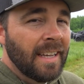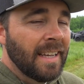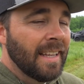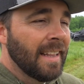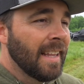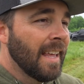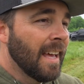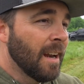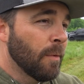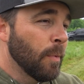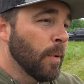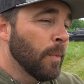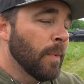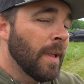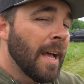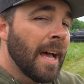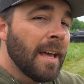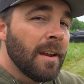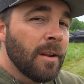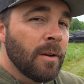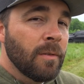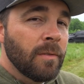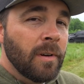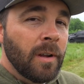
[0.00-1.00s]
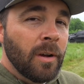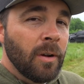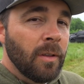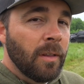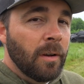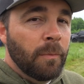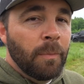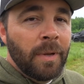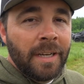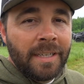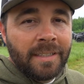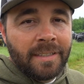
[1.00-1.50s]
A lot of people I don't know,
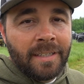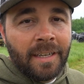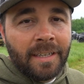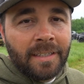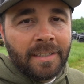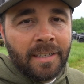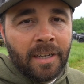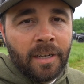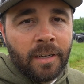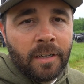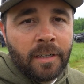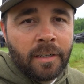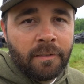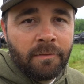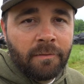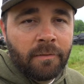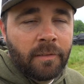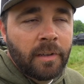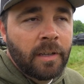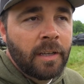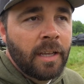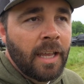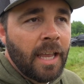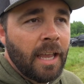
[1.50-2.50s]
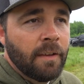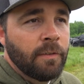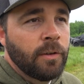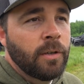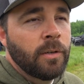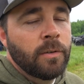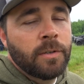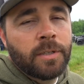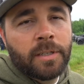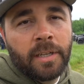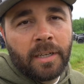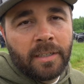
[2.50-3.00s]
they're big TikTok, have
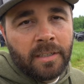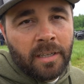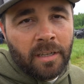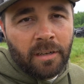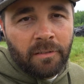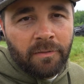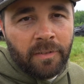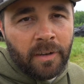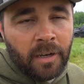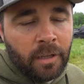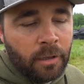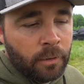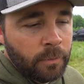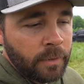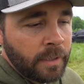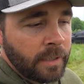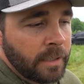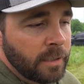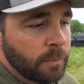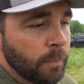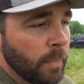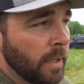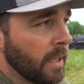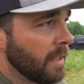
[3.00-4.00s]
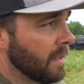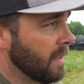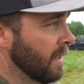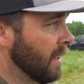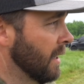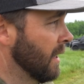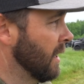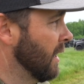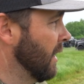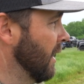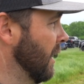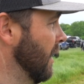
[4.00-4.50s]
huge TikTok followings, but
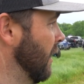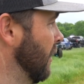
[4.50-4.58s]
uh,